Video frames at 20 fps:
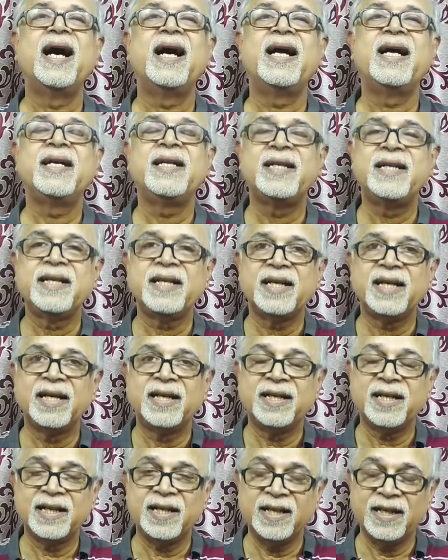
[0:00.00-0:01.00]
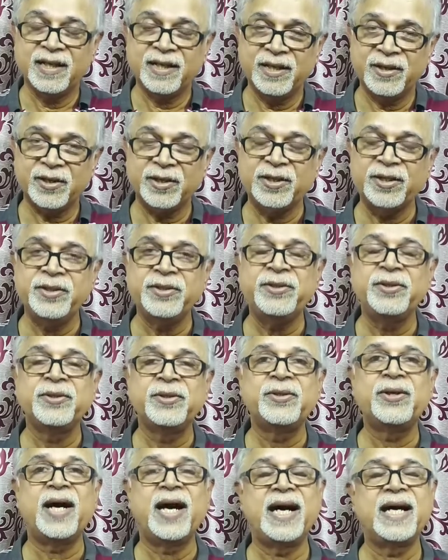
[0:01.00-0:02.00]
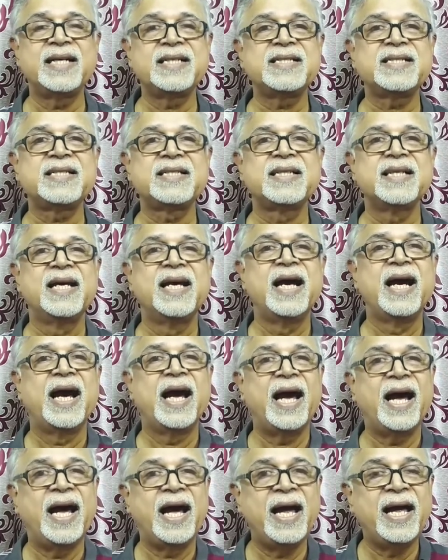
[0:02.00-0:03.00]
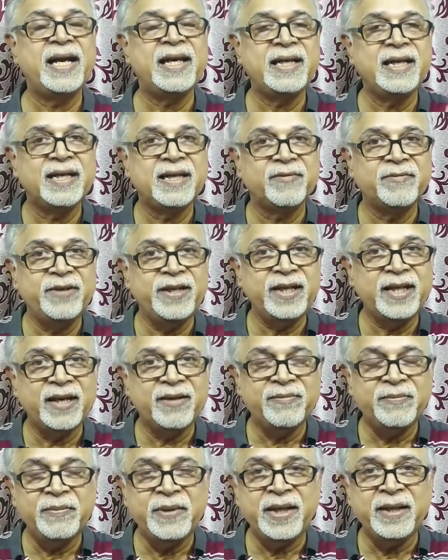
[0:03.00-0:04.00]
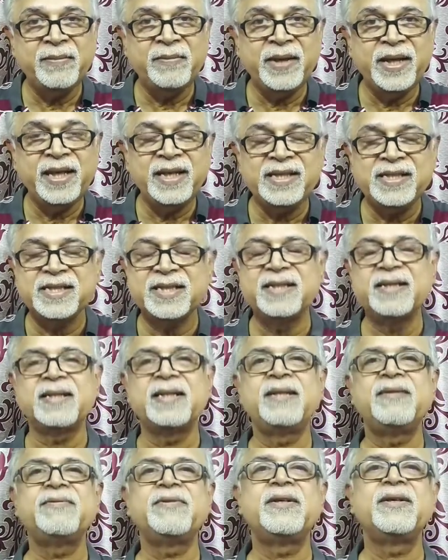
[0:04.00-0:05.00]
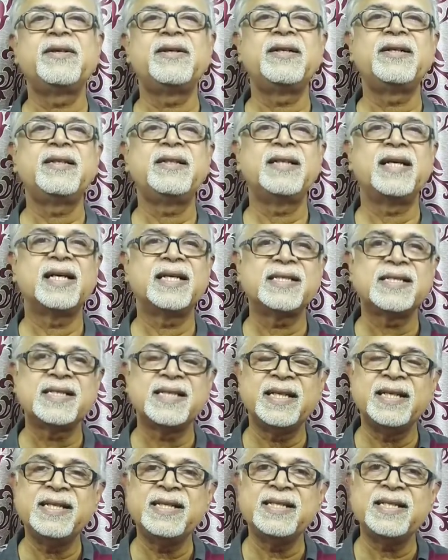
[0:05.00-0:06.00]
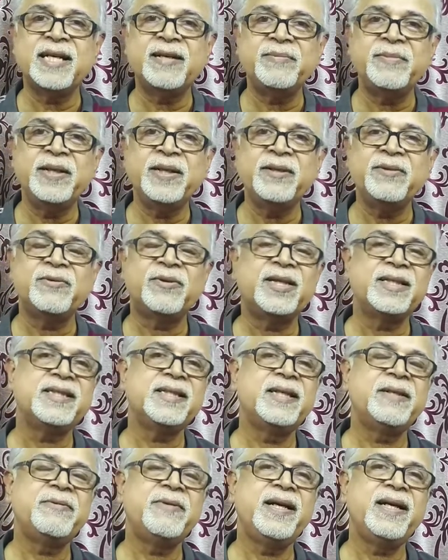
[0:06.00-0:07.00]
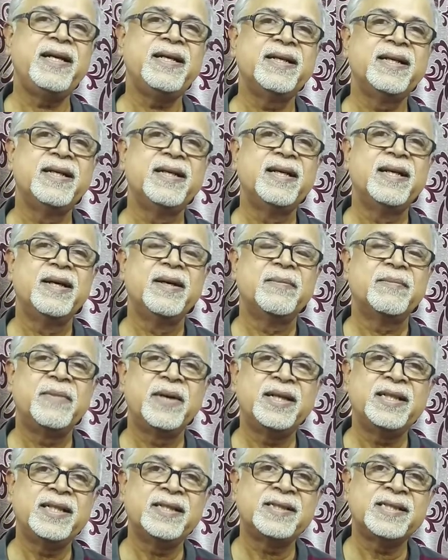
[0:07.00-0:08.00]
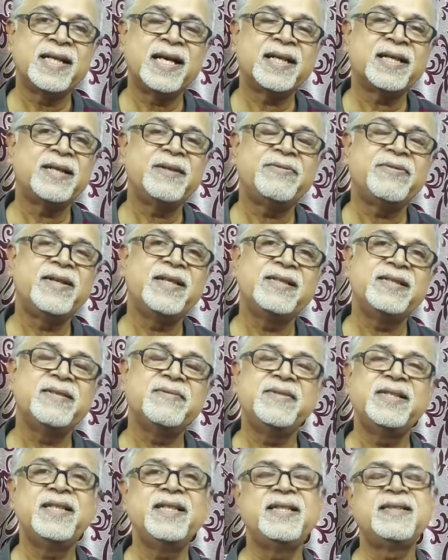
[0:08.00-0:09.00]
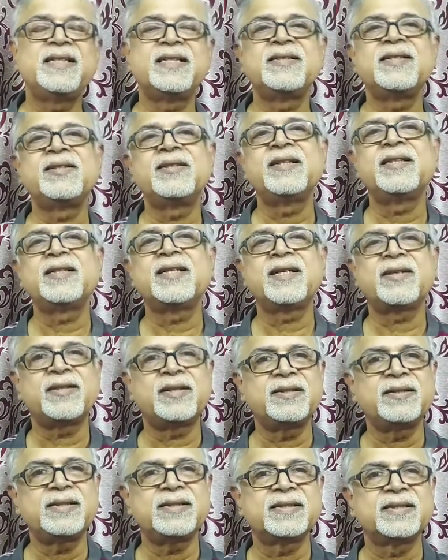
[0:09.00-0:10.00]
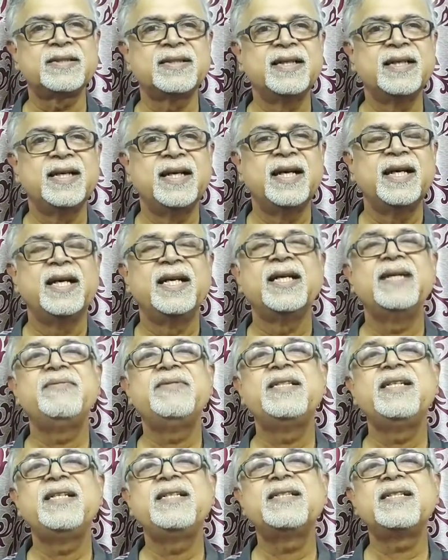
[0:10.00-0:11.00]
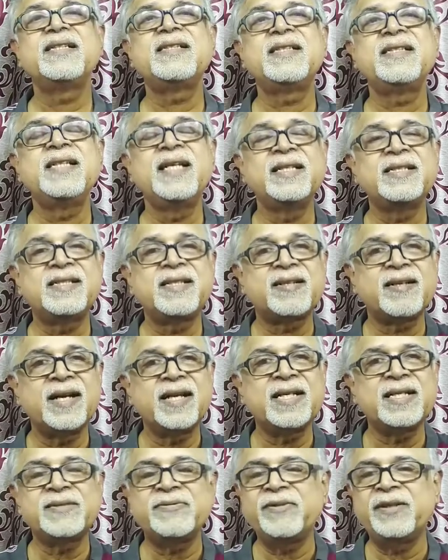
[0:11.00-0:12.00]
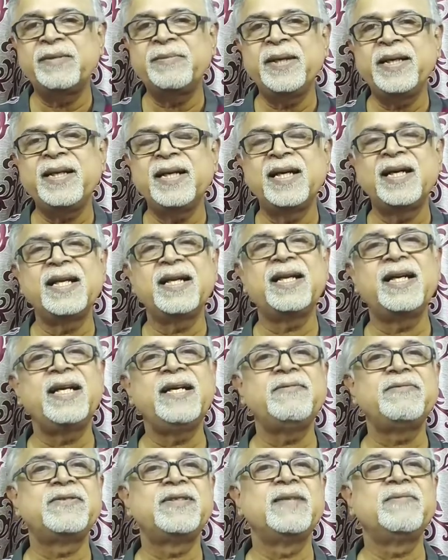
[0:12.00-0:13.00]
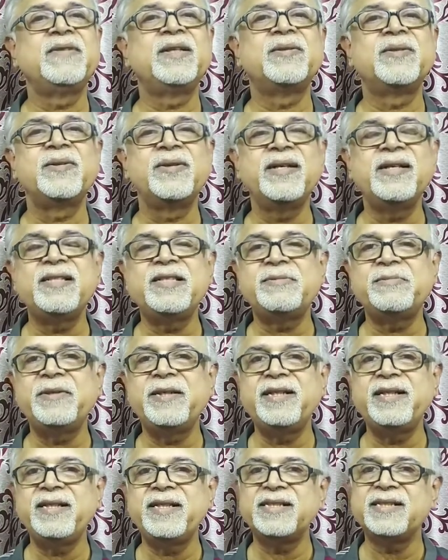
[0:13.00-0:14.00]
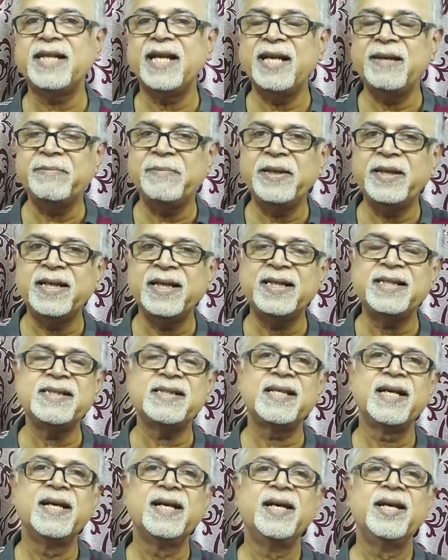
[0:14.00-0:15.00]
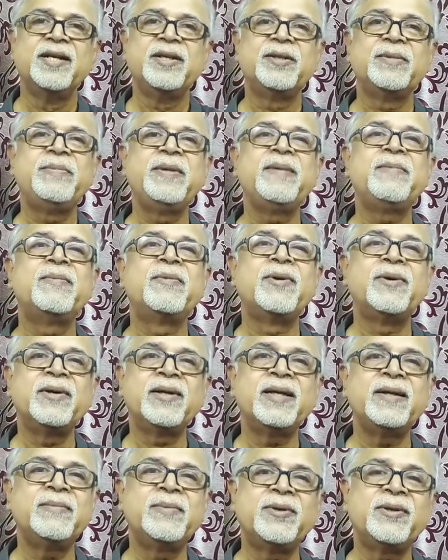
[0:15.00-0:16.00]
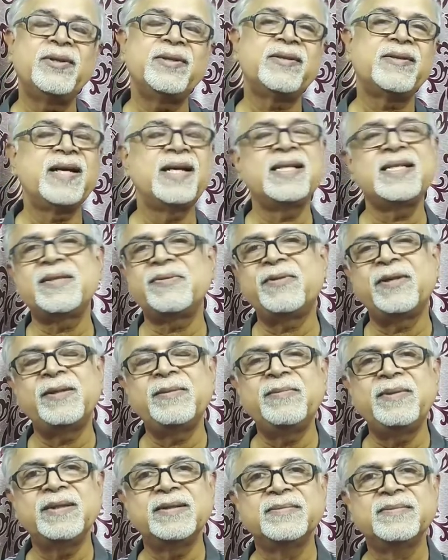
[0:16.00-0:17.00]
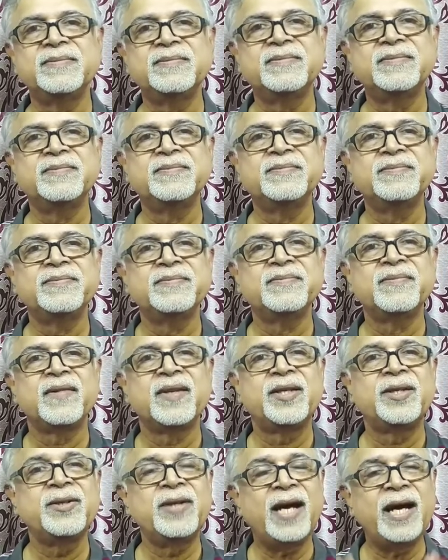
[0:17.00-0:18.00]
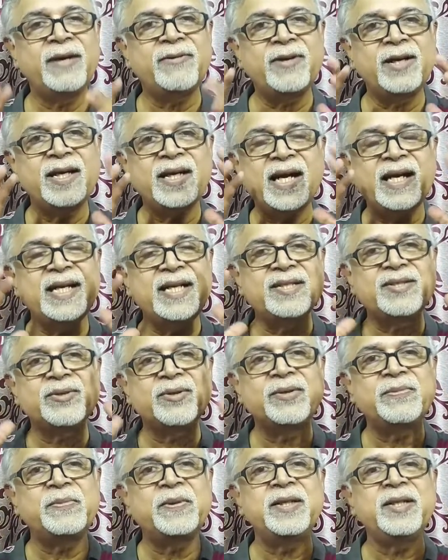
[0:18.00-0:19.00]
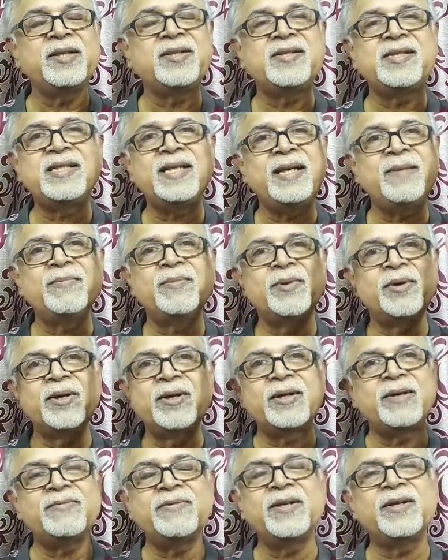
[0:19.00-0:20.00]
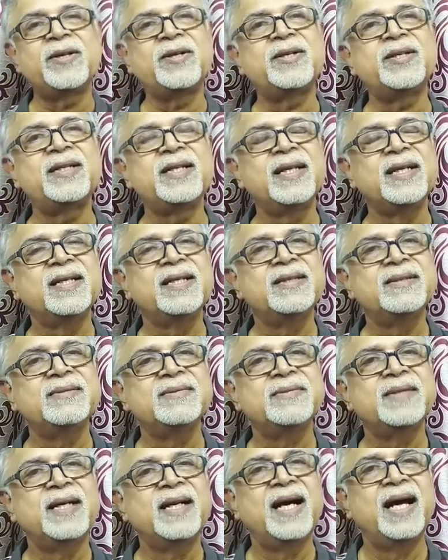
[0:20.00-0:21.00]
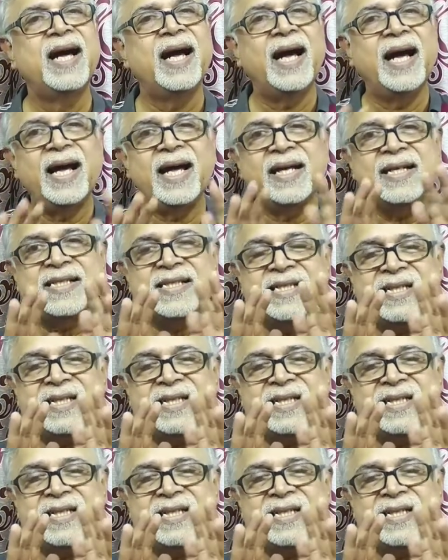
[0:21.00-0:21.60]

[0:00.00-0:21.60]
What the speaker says: and got to know us, and we have been made children of God, our sins have been washed away by the sacrifice of Jesus on the cross. If Jesus is transforming our lives, if the Holy Spirit is helping us to be more and more transformed, to have our eyes open to see more of God and